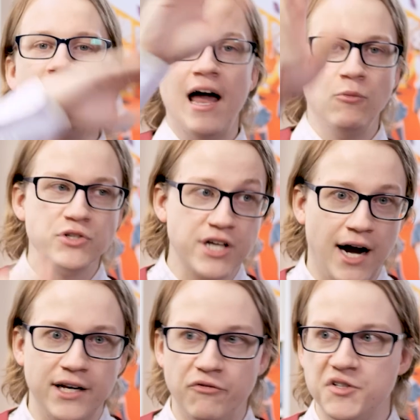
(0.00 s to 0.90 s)
And that was
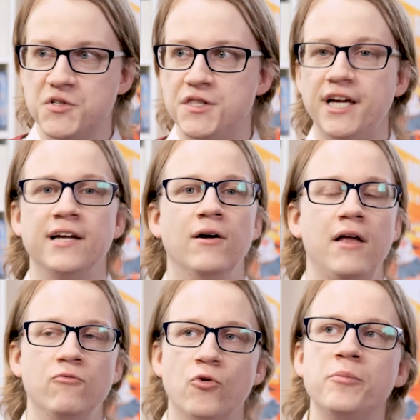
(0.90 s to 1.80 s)
kind of its thing,
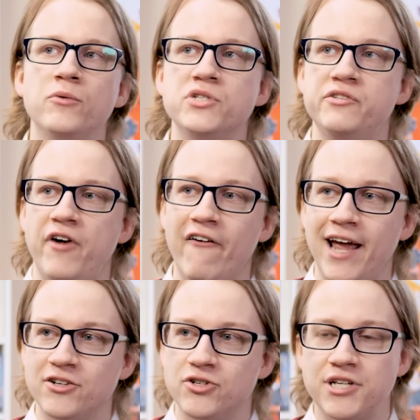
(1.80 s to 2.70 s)
and Ruby was
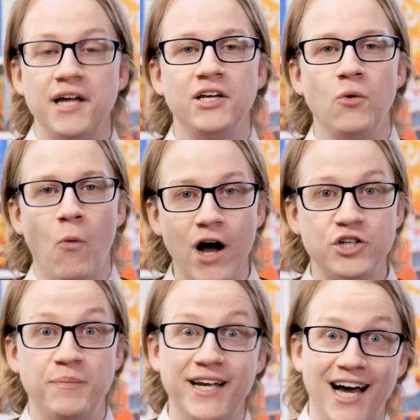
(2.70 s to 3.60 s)
very entertaining to
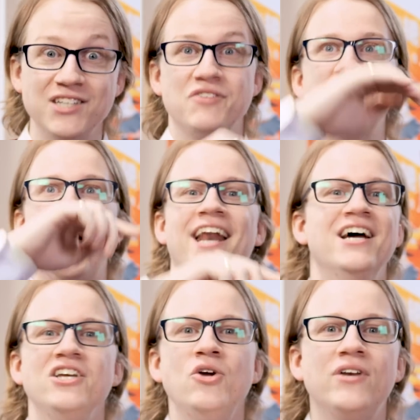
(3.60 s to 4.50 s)
watch because of that.
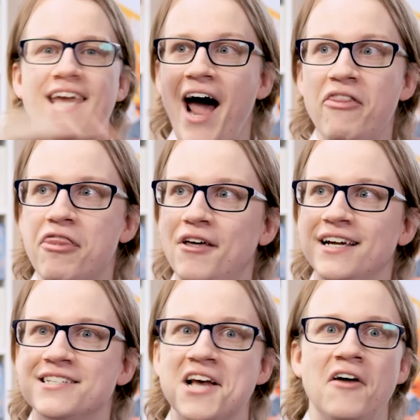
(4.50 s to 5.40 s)
You'd get
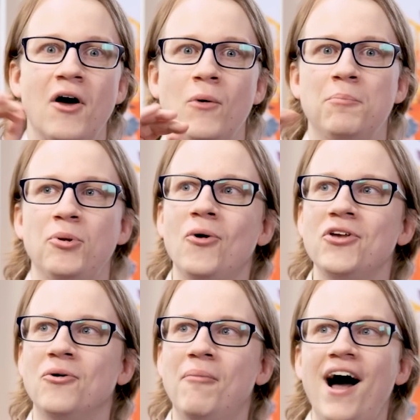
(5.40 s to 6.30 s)
things that would blow
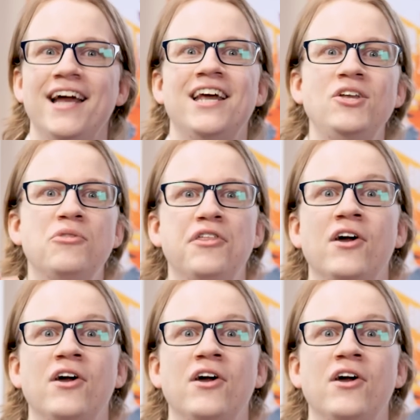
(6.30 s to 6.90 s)
your mind and you'd